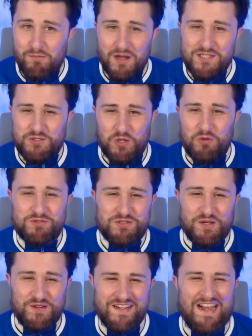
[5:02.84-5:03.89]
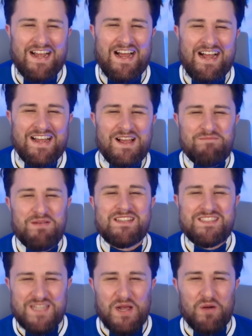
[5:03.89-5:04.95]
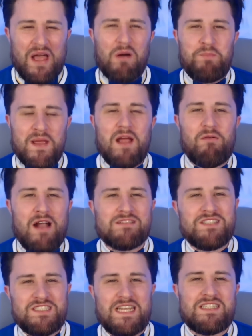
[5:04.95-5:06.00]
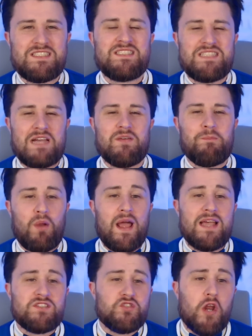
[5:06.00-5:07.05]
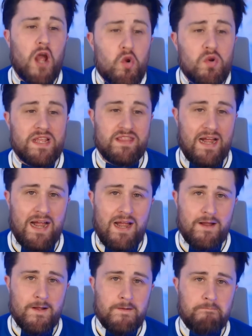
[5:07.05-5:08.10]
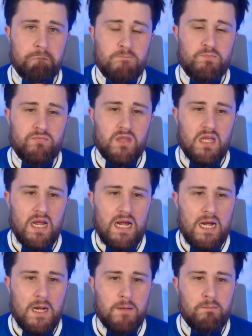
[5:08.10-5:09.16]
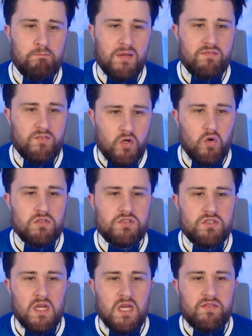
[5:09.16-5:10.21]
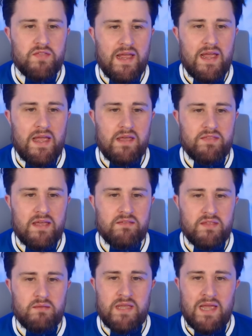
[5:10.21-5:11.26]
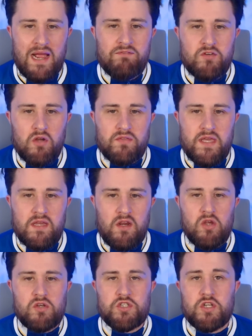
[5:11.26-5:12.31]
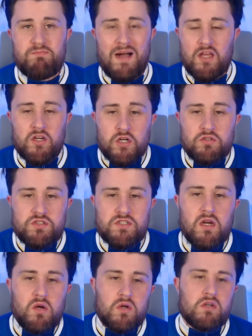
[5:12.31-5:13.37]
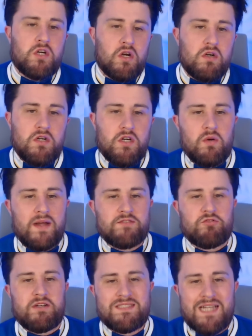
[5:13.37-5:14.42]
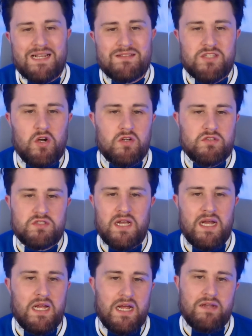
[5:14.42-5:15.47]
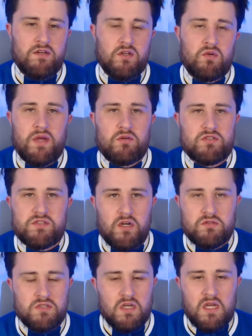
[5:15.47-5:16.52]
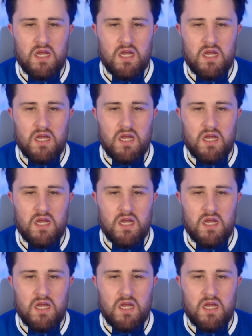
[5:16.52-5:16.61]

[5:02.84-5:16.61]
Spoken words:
my strong suit. But still, that would be around 6 to 7 players. Not only that, but of course, we have got the inclusion of Malagusto and Kunku, Andre Santos, and who else knows?